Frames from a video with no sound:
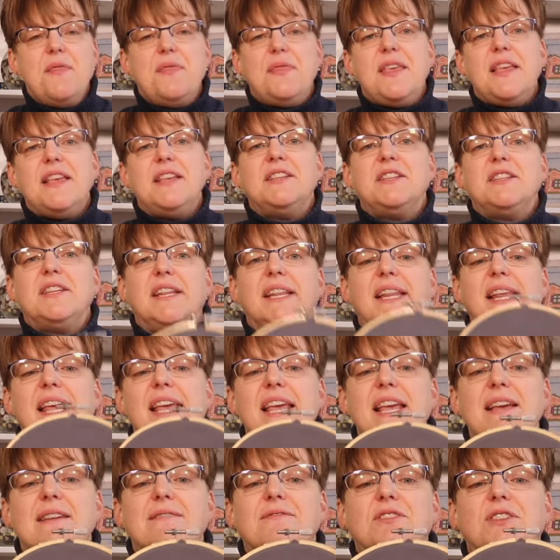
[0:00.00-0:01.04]
these
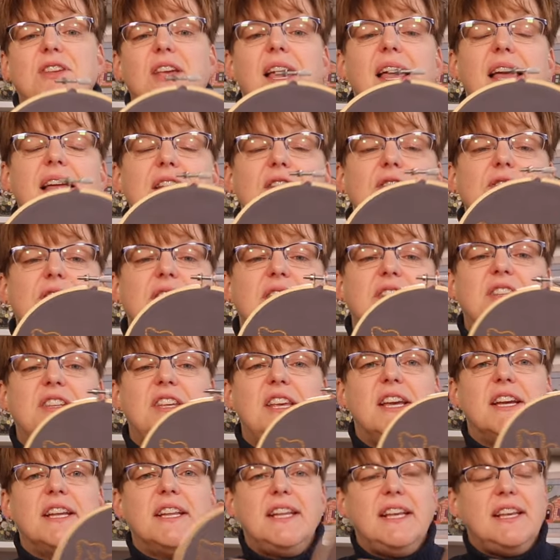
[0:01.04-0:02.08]
leaves. And you can
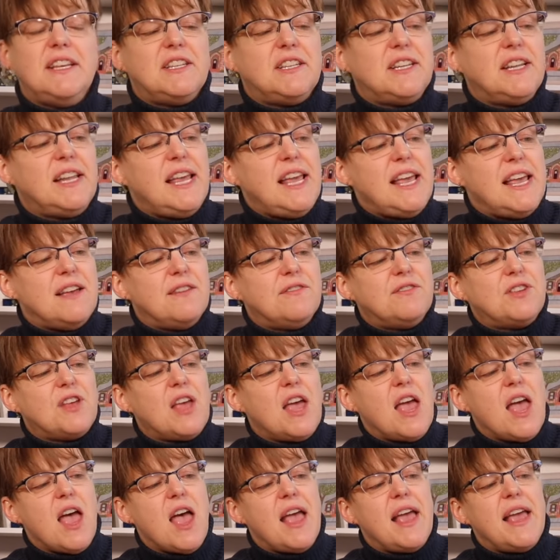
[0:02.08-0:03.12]
see on these leaves,
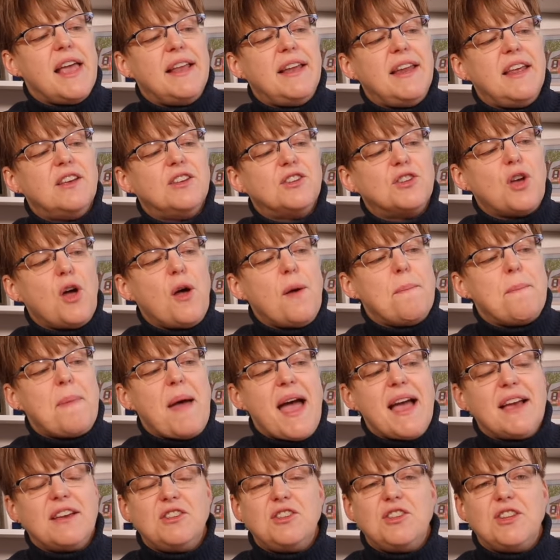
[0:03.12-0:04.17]
it is all
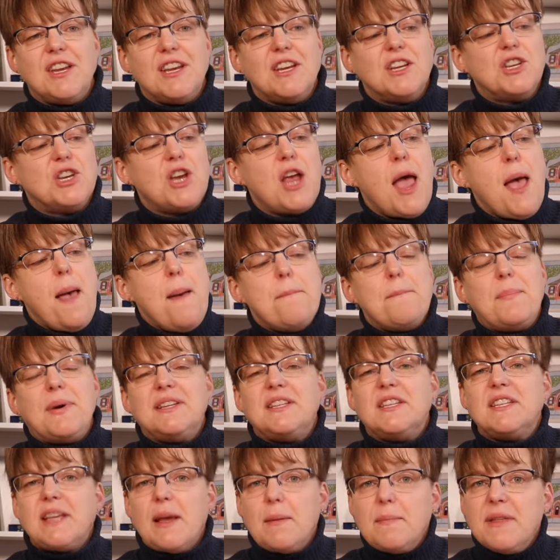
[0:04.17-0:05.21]
backstitch,
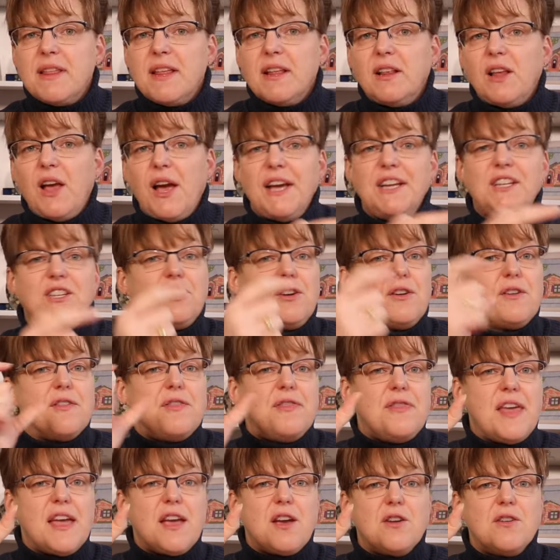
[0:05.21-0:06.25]
but some of the lines are
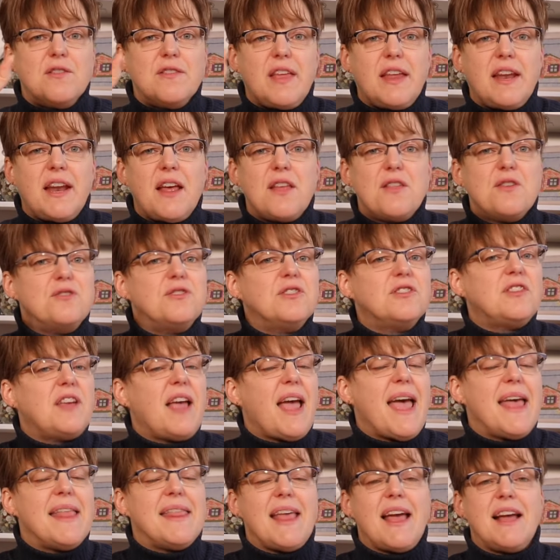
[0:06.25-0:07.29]
thicker than others.
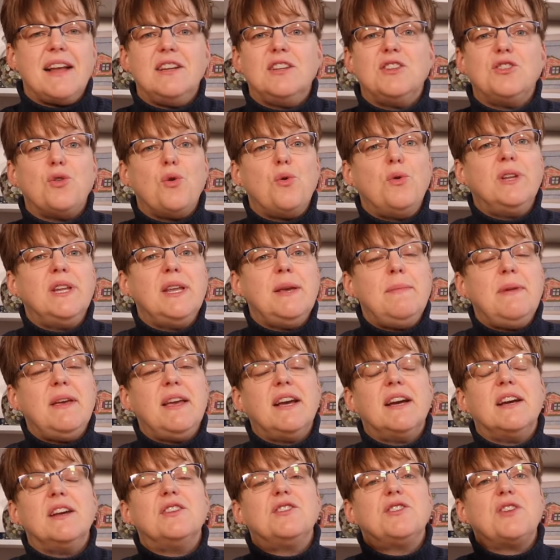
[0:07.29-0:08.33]
And that is only
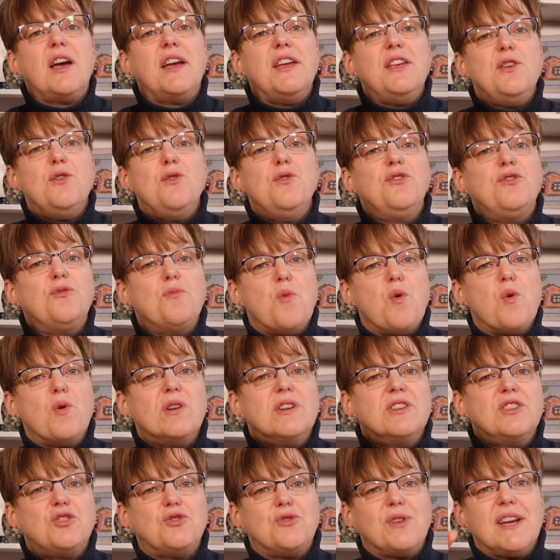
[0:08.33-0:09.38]
because I use
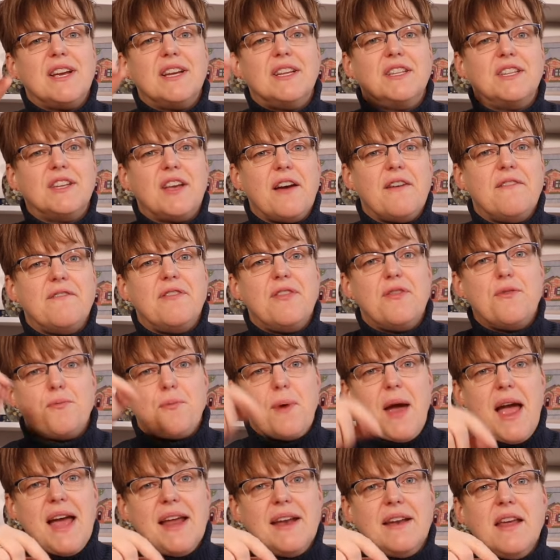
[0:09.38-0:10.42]
more strands of
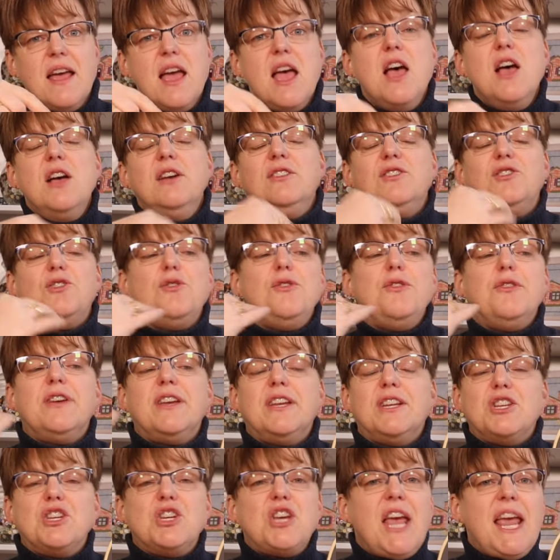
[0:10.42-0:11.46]
thread. So you
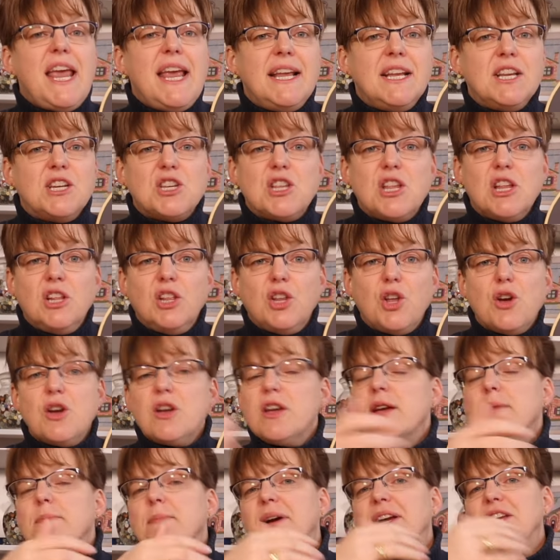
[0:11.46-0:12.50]
can change the
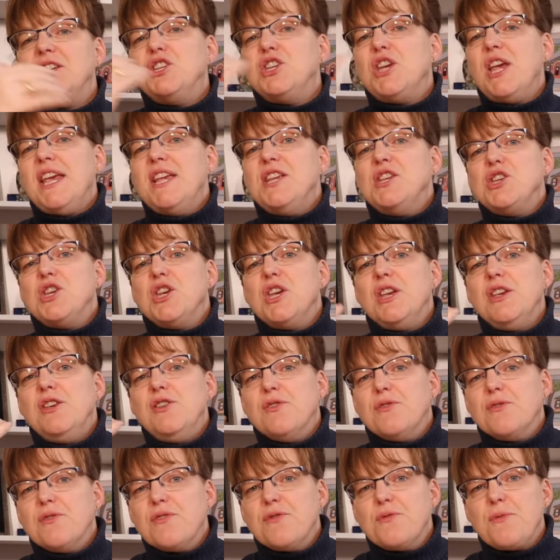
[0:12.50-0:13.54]
look by changing
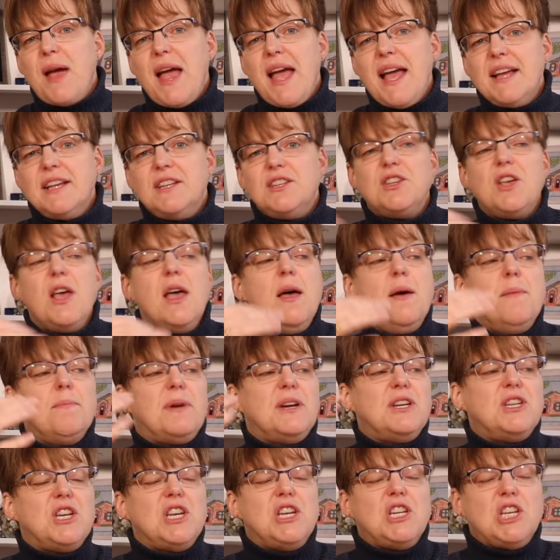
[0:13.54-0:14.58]
your threads,
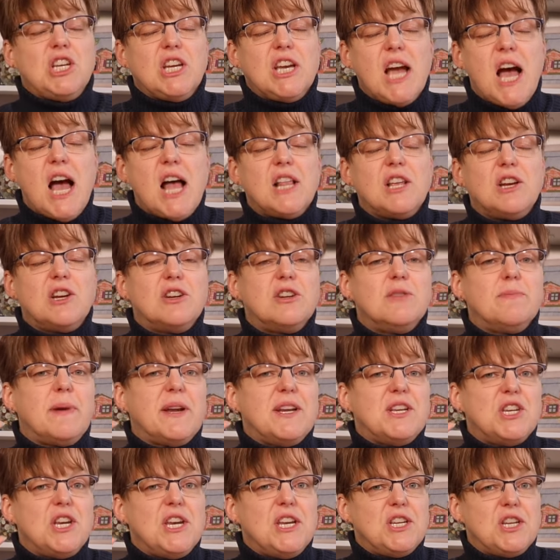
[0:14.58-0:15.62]
by changing color,
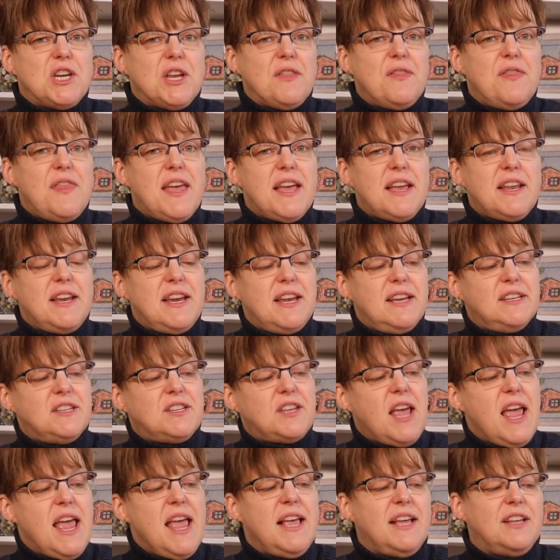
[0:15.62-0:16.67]
by changing
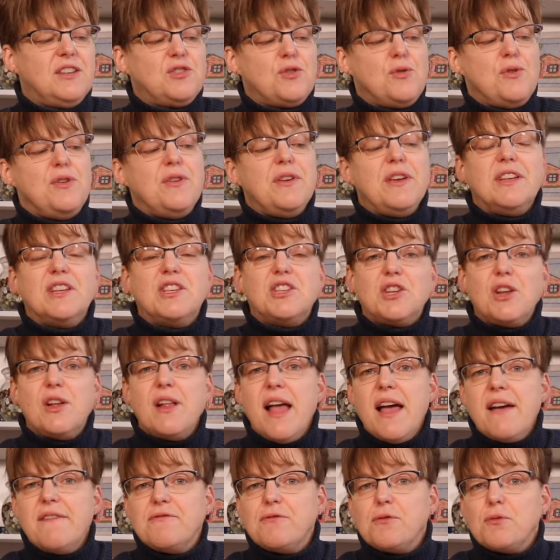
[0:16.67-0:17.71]
thickness. And so you can still
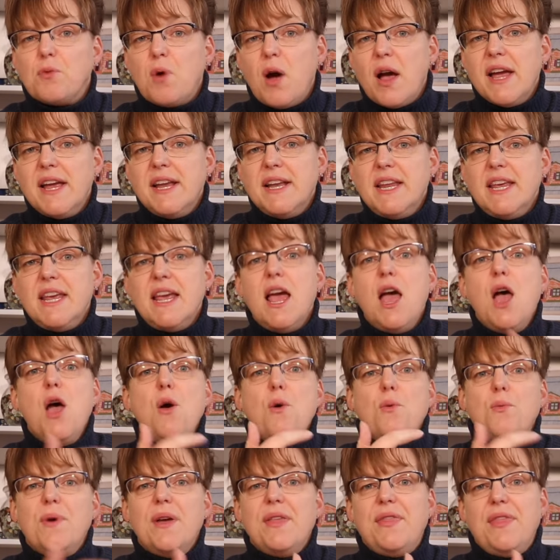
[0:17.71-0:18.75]
have variety
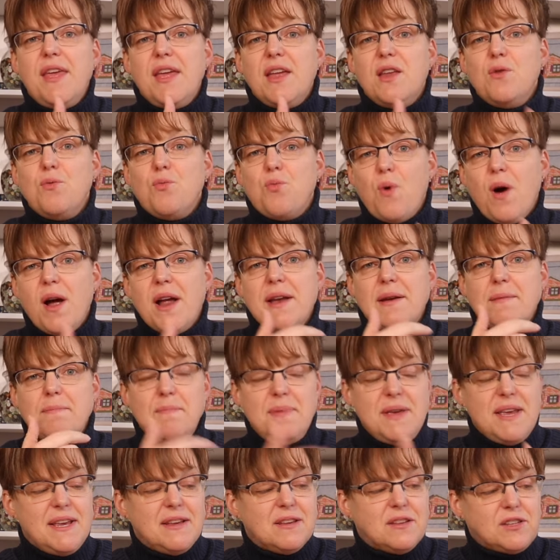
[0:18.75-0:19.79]
within one
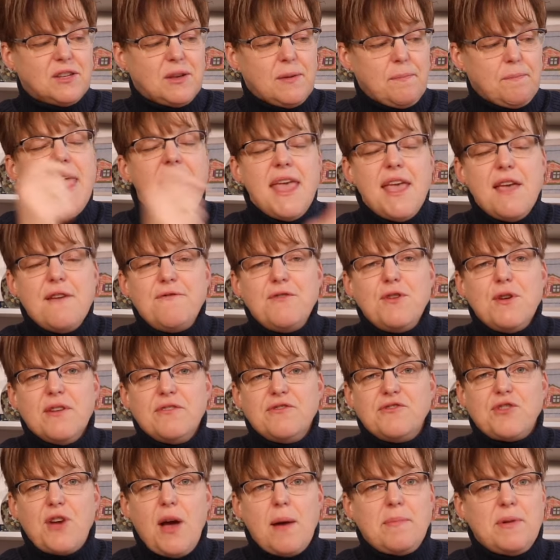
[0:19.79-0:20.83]
piece. If you
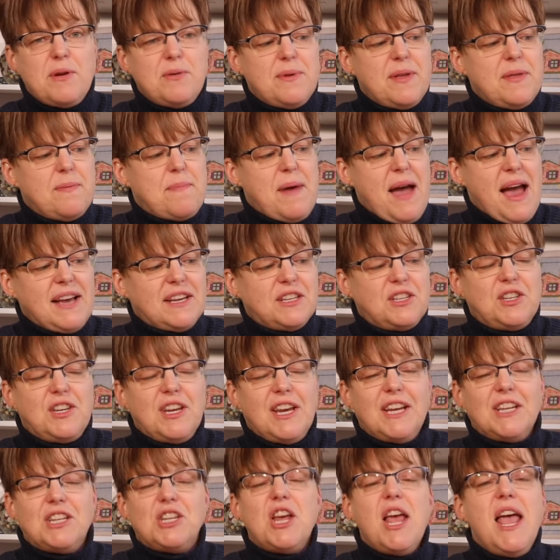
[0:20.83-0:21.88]
have trouble with
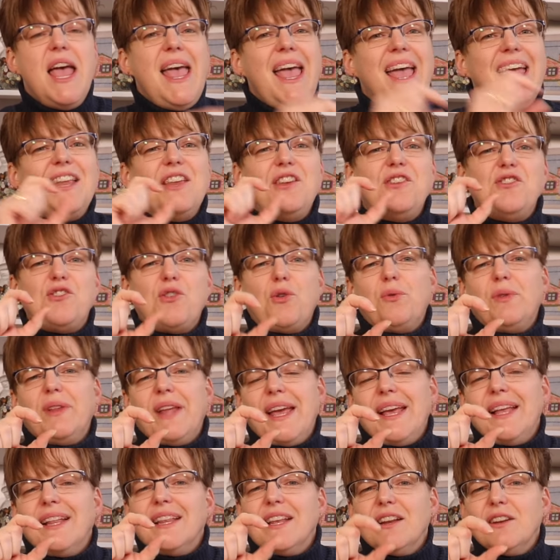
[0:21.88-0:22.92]
backstitch and you don't
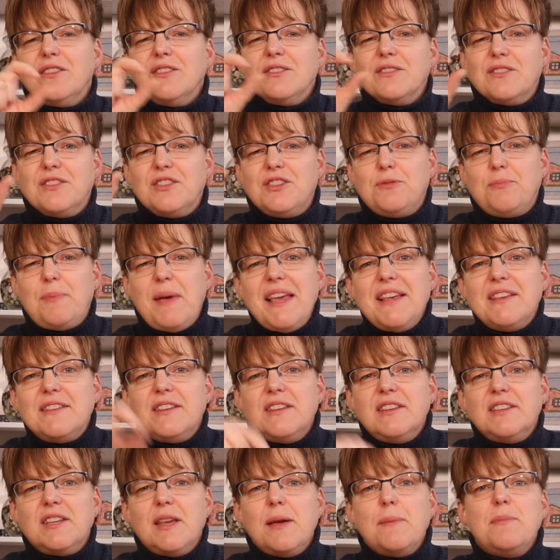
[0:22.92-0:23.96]
like little
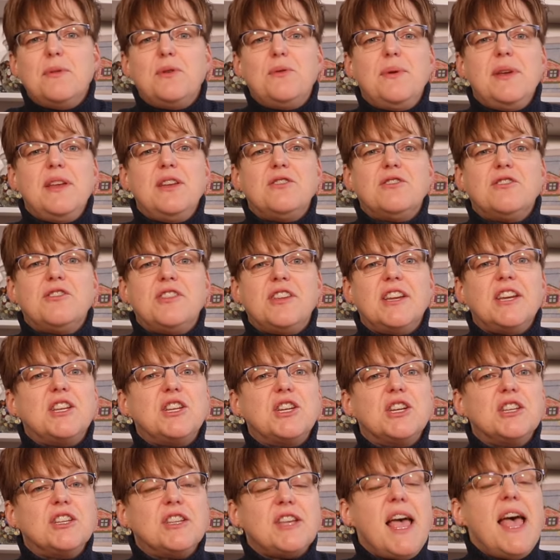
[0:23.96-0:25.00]
spaces in between your
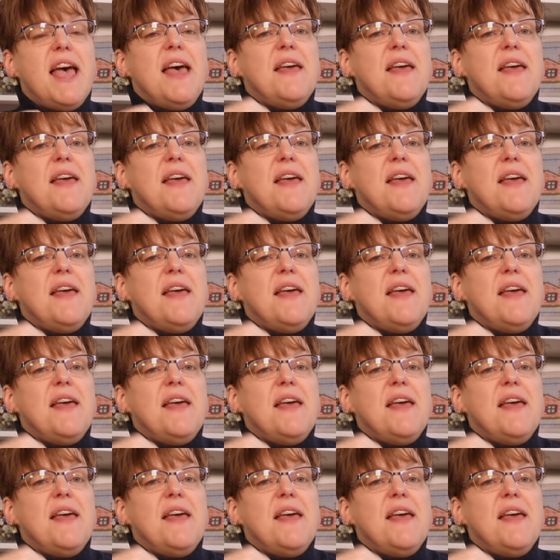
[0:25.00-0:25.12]
stitches,